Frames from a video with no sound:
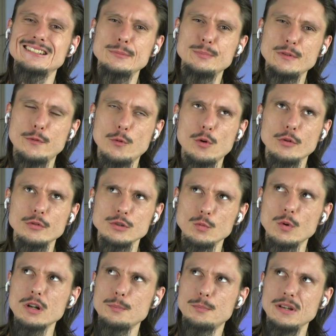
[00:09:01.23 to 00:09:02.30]
before, you
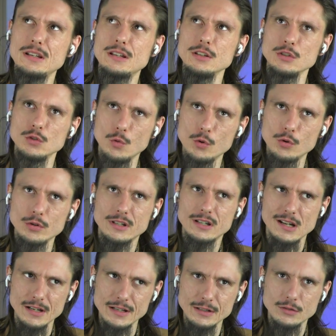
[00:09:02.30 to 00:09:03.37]
want to pick your
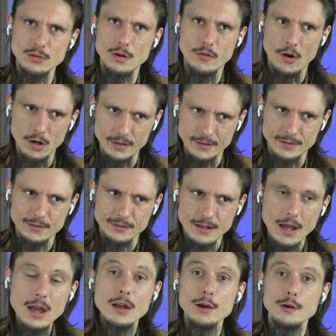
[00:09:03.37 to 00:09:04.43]
kind of heart.
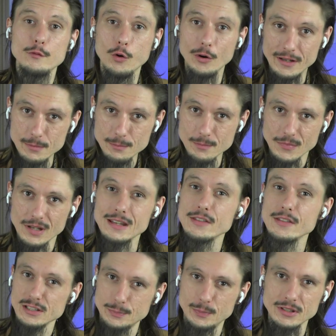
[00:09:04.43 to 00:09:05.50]
For him, in
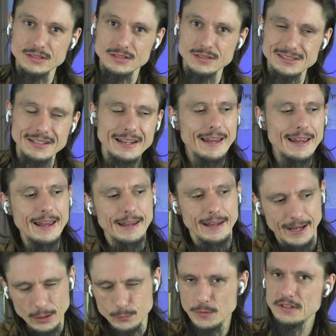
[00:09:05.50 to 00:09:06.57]
this business,
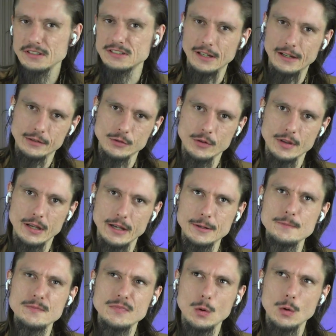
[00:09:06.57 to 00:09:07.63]
had we decided on
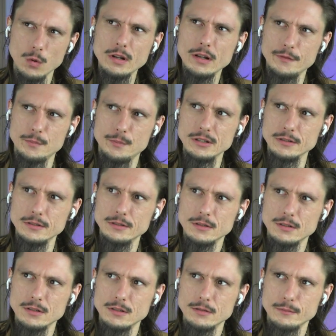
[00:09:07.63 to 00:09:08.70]
that, would have been
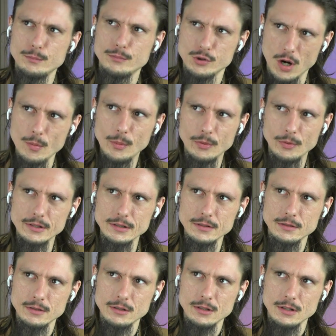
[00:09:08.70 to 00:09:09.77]

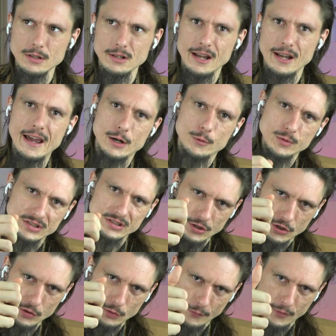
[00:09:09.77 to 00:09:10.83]
probably
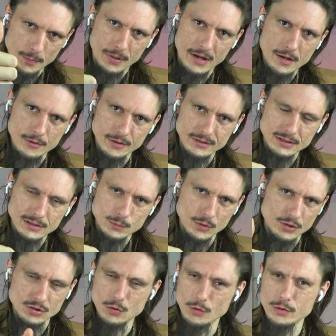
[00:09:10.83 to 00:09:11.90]
acquisition of the parents, which
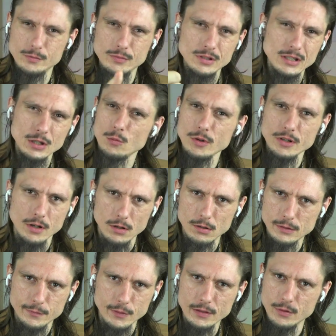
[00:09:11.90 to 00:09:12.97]
is going to be equally
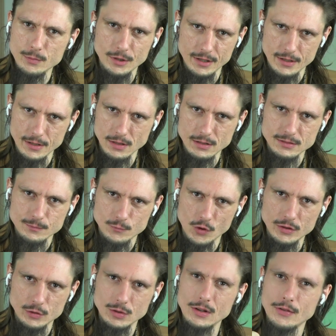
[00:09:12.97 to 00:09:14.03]
hard for everybody else, right?
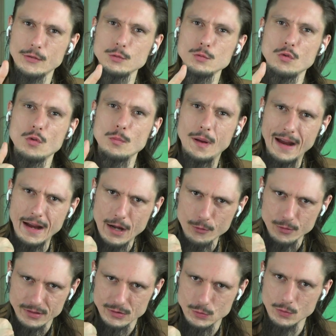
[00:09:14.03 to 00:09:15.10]
To get through to the
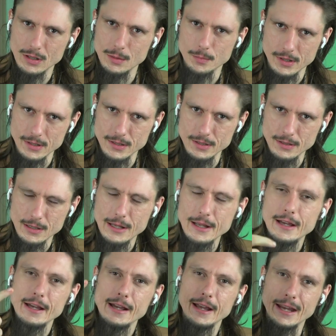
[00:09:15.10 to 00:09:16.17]
parents who can pay,
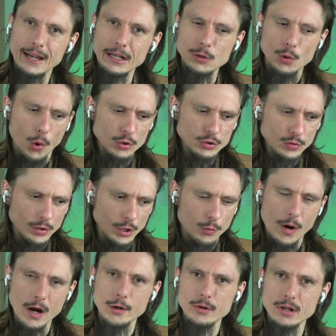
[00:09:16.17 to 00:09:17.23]
and also
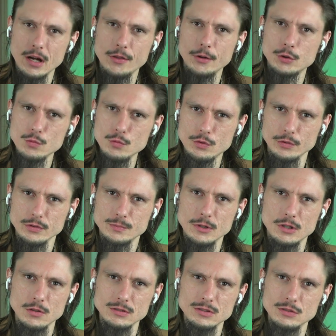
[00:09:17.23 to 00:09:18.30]
acquiring other tutors,
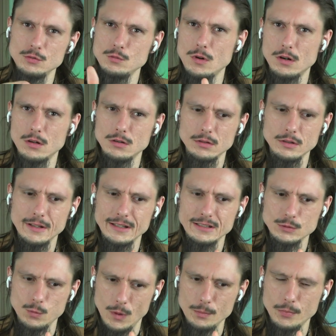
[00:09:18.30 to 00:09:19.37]
because you are, as
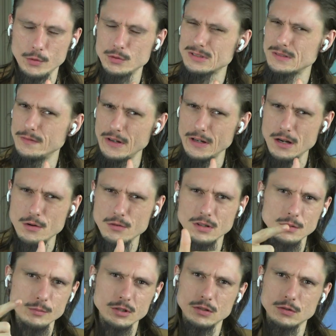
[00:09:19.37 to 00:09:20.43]
one person, very
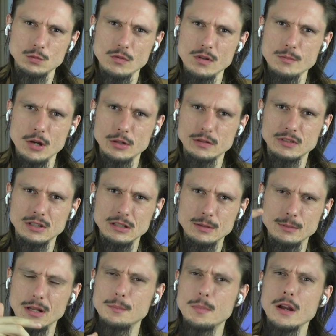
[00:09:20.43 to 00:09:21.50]
limited to the amount of time,
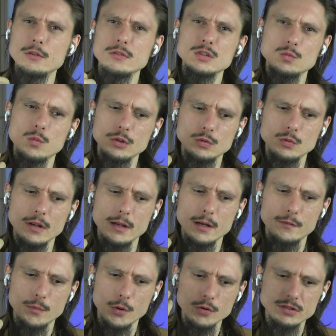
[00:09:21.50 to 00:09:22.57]
and parents want to
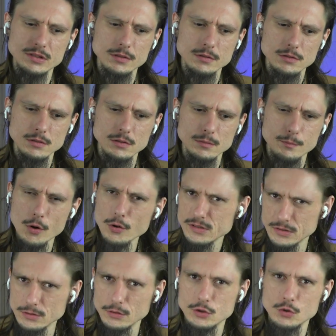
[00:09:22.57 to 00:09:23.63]
have
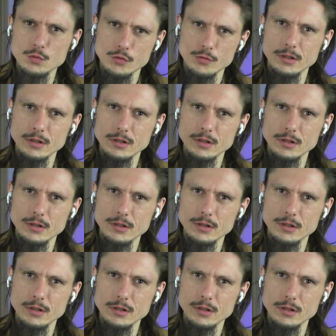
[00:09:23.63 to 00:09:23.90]
personal tutoring,